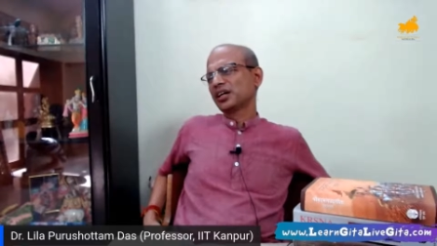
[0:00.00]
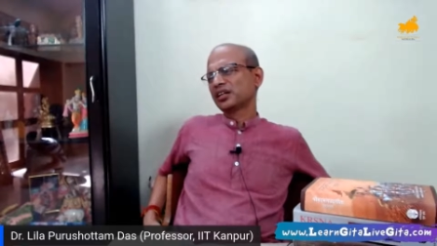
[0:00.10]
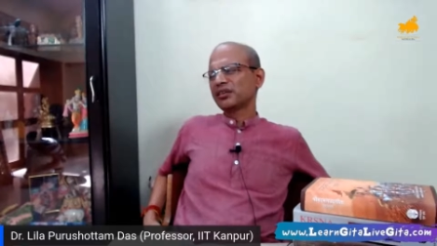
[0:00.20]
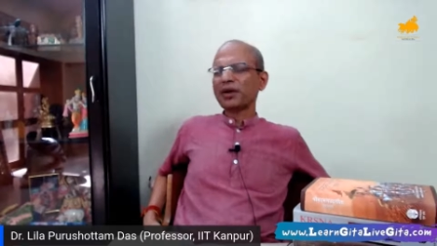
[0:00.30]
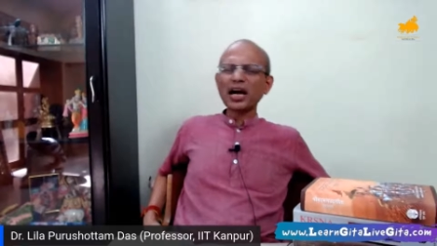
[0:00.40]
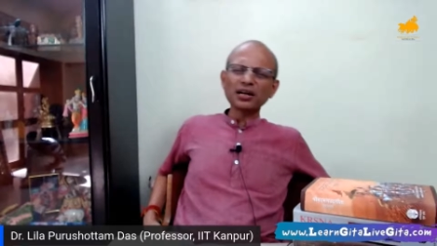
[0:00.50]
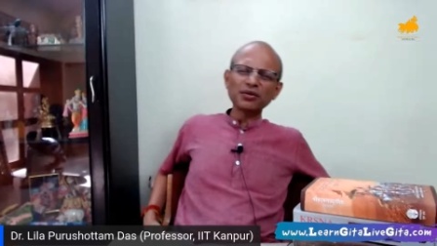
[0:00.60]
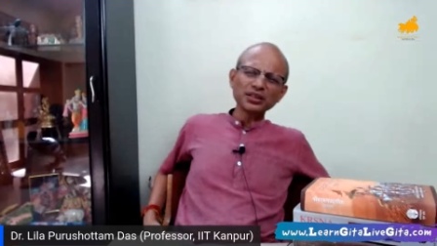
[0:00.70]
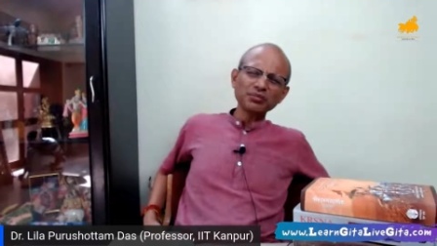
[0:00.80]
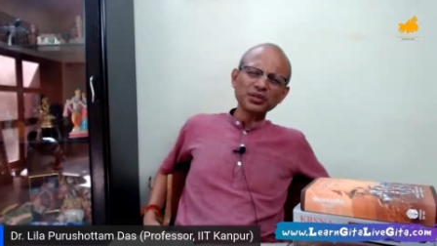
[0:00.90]
the
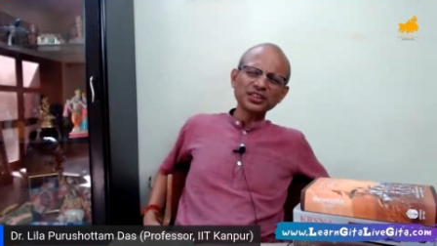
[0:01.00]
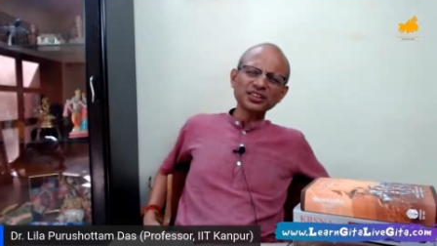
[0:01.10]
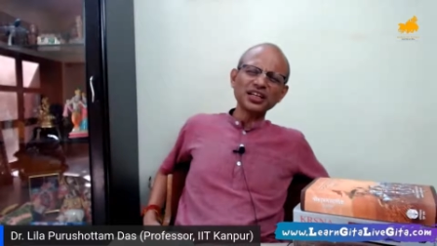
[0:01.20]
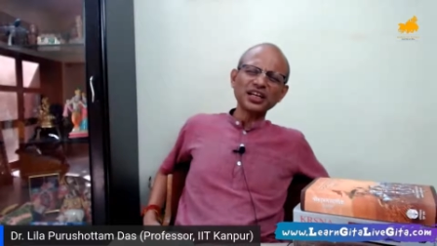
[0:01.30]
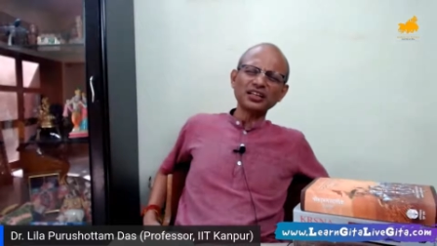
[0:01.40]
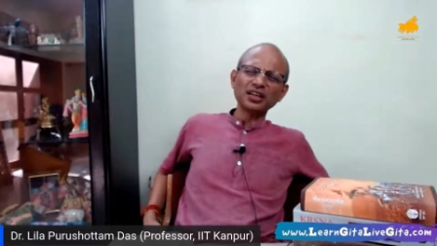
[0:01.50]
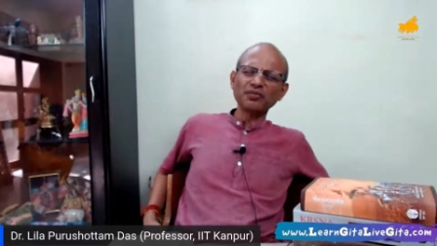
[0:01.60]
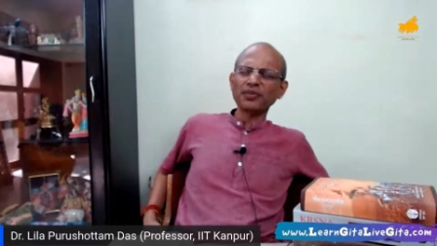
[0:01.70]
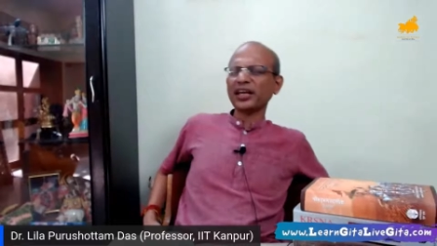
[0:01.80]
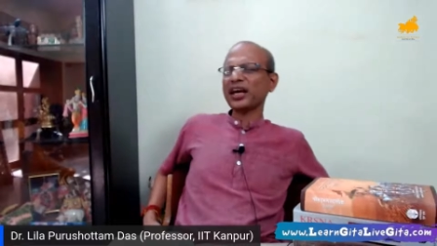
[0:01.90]
Bhagavatam incident
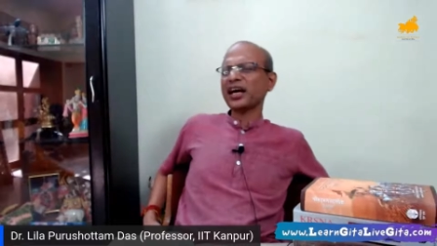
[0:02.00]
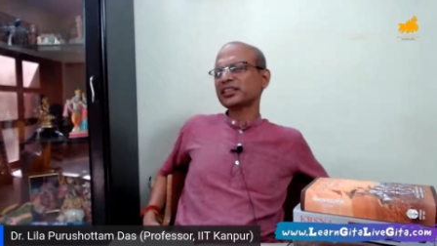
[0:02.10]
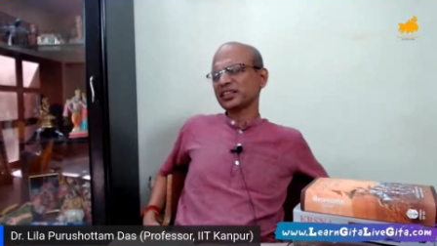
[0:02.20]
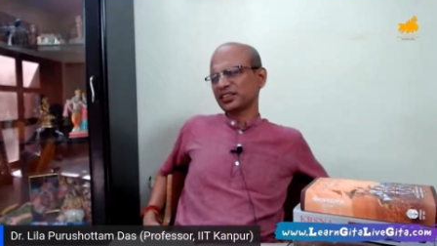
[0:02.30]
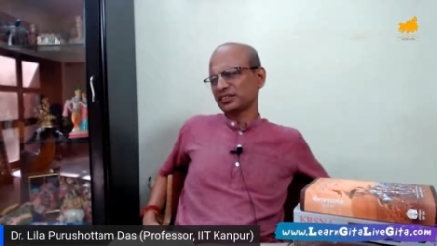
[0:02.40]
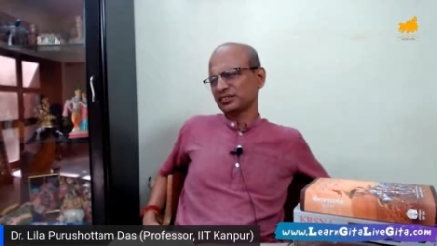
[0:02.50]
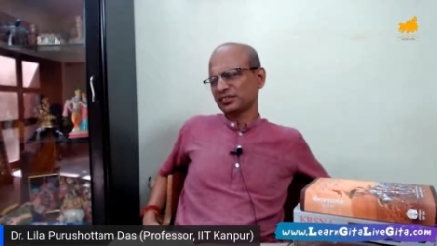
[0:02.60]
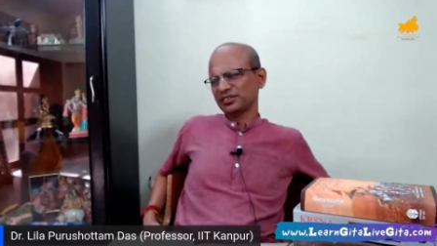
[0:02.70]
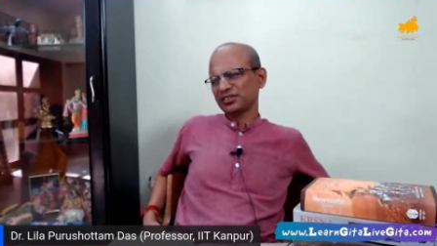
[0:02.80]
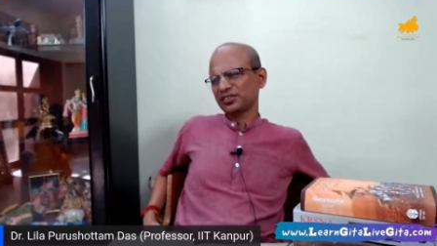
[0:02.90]
of Ayati
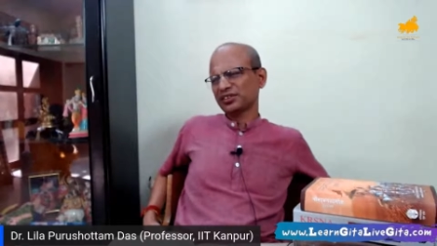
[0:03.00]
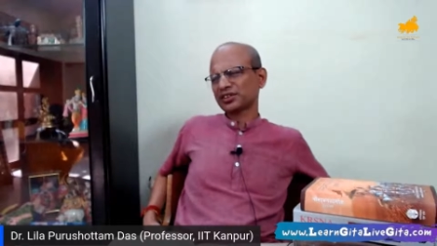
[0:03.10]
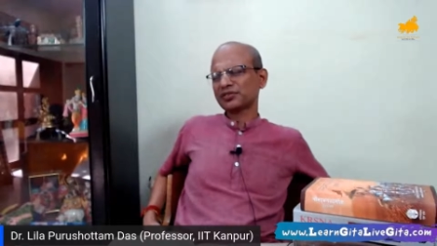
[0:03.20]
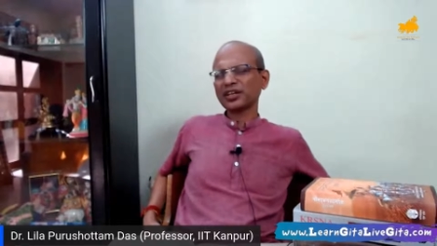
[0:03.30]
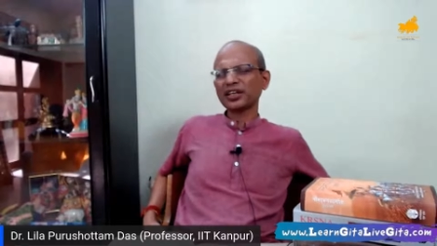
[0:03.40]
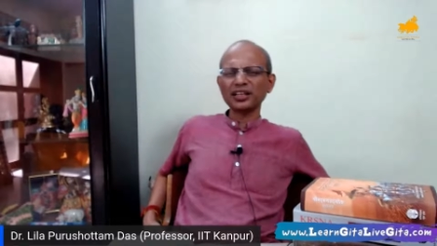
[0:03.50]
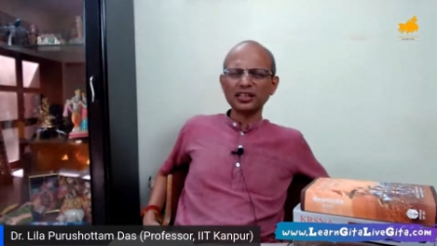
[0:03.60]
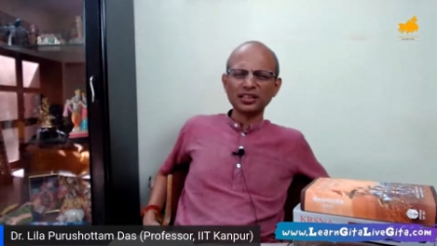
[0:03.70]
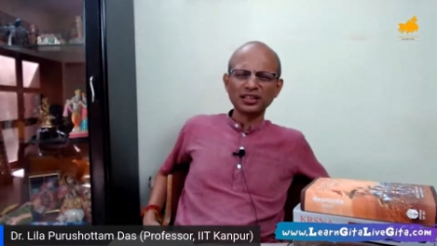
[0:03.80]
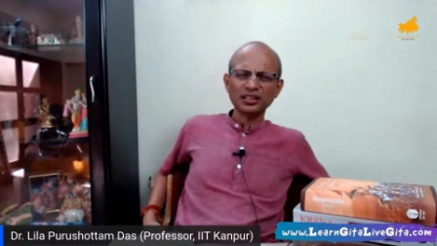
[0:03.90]
is
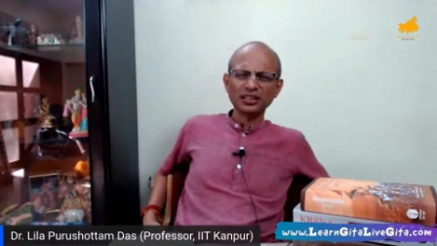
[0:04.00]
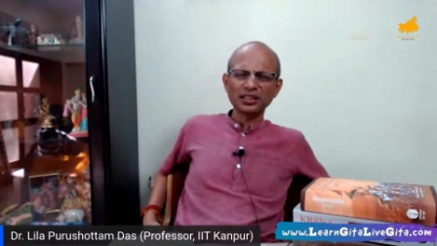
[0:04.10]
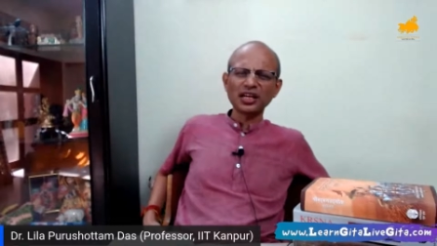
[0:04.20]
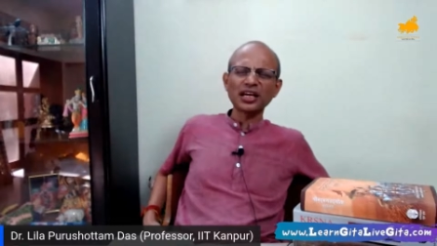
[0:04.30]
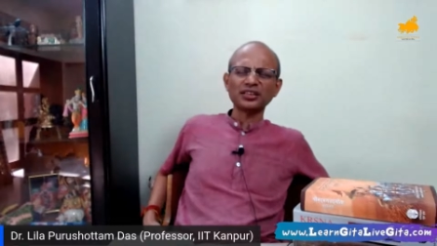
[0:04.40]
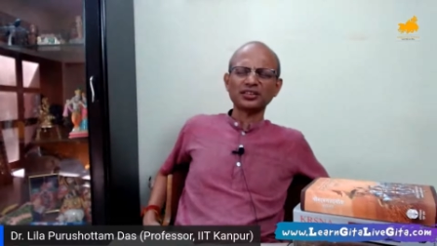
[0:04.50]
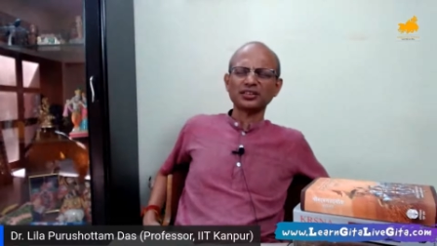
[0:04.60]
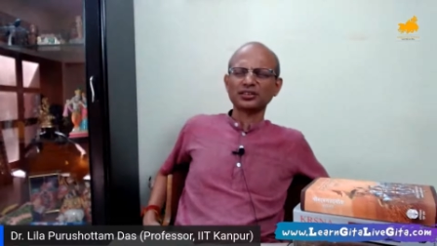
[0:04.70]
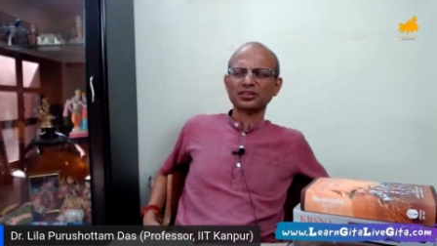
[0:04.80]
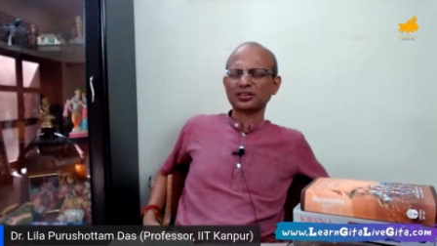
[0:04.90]
very nice.